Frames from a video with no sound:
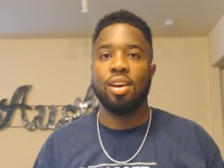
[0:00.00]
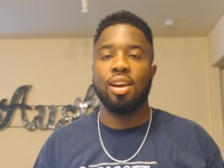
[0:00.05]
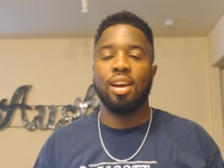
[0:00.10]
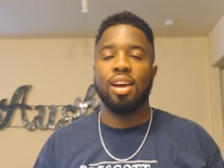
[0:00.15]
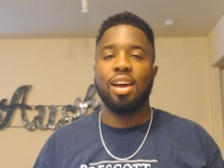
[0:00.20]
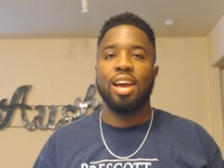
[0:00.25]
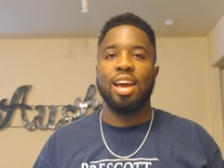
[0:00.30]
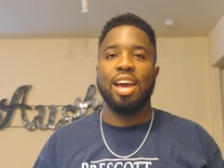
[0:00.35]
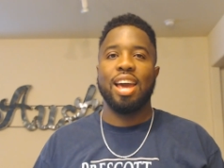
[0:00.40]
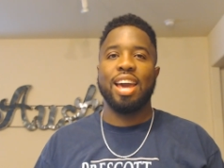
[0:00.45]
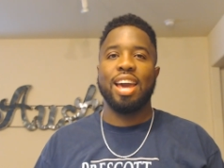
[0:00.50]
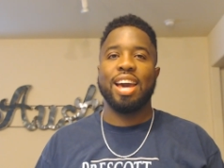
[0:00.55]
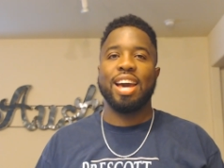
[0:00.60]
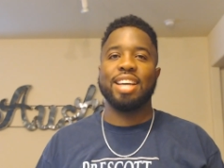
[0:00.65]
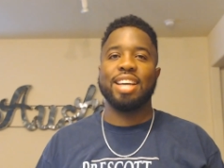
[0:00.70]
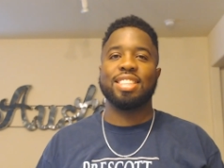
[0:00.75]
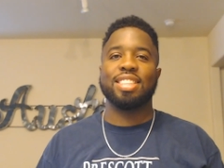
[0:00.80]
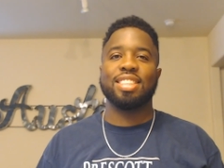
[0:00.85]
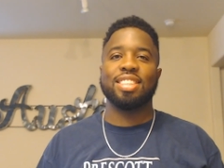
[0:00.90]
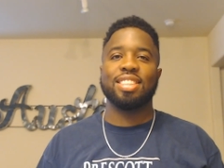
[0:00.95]
Hey
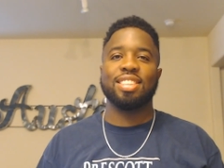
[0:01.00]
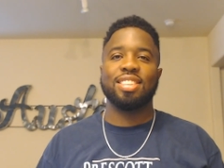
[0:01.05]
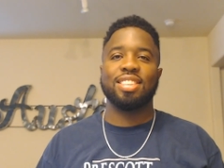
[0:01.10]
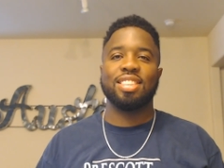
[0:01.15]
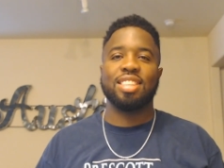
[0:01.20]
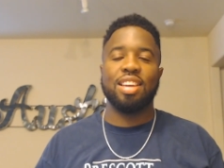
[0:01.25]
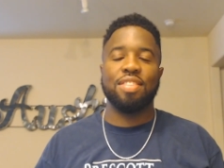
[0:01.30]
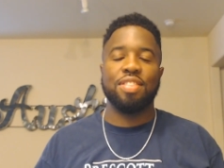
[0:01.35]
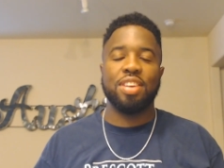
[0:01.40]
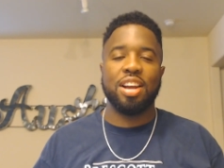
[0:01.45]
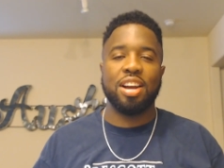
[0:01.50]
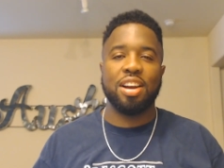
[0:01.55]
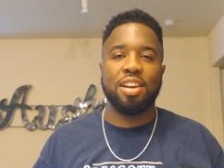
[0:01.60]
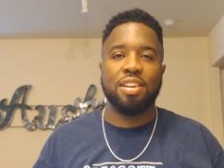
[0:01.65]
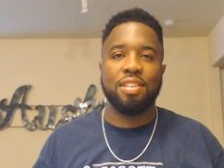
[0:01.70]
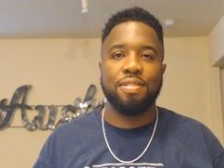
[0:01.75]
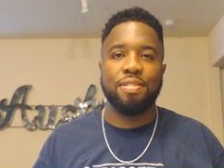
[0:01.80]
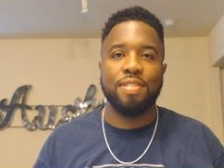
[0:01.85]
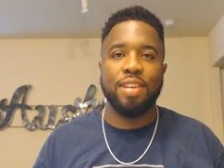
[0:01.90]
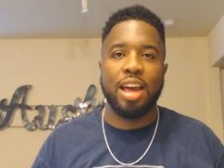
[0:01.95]
guys, Steven here,
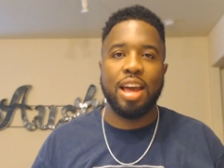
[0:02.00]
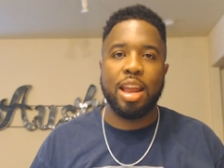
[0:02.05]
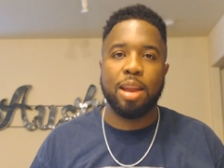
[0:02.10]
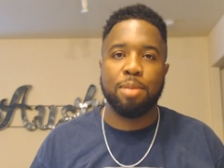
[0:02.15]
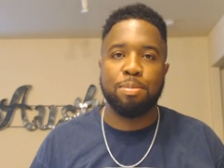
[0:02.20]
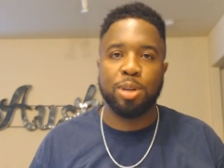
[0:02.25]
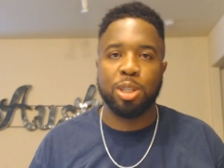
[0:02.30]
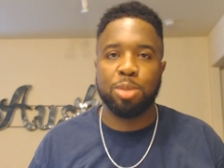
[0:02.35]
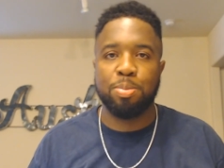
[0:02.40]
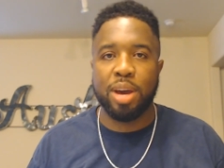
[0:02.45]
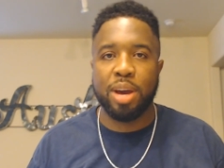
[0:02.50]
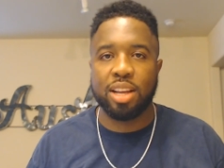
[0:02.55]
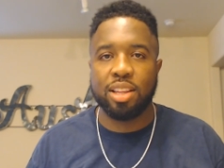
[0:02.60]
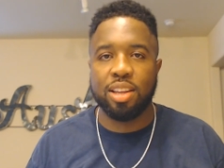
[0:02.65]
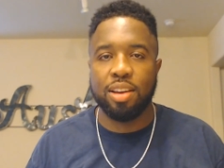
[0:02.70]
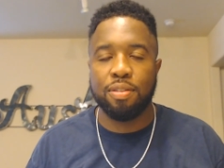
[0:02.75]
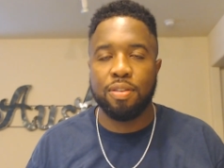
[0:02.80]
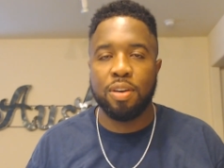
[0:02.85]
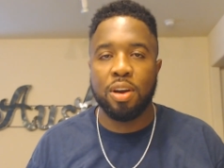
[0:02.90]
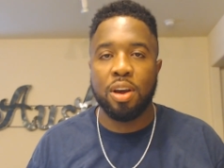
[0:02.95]
Fanatic
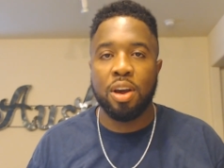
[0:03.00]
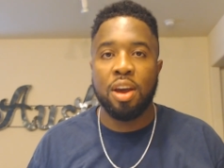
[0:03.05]
Perspective.